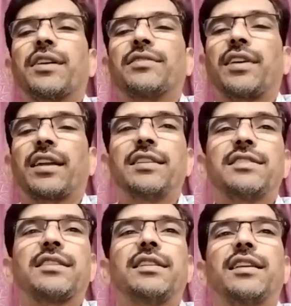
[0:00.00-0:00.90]

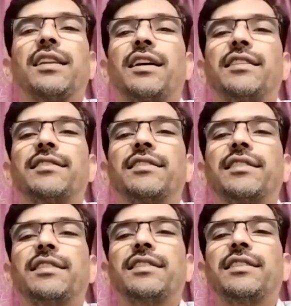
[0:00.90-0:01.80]
psychological illness,
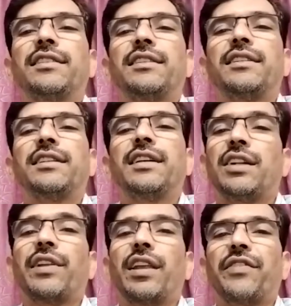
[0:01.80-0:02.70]

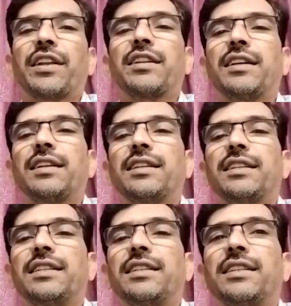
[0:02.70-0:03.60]
it will affect
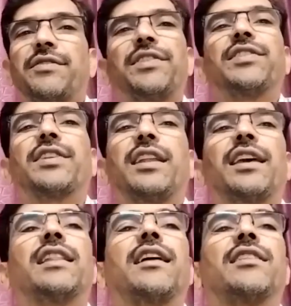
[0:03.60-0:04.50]
physical
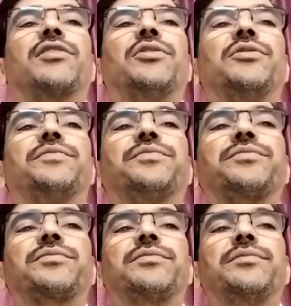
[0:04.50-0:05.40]
health also.
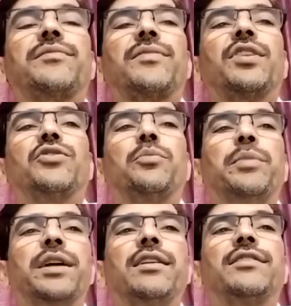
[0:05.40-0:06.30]
So
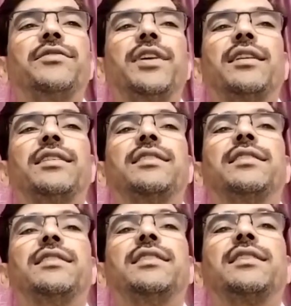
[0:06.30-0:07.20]
because of that,
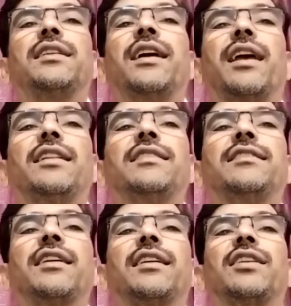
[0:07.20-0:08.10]
the health
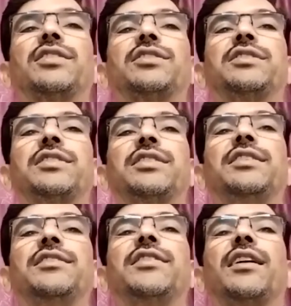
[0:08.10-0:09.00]
psychologist
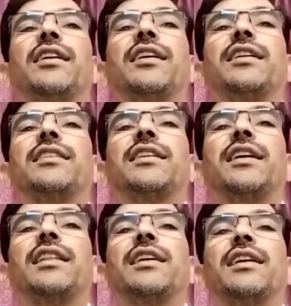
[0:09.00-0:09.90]
is the
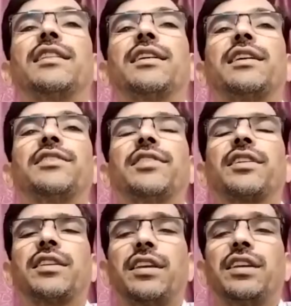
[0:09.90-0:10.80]
healthcare is the
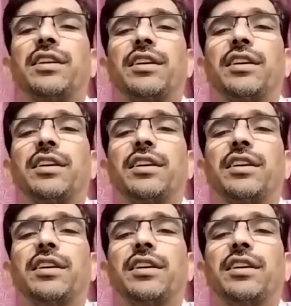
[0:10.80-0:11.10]
key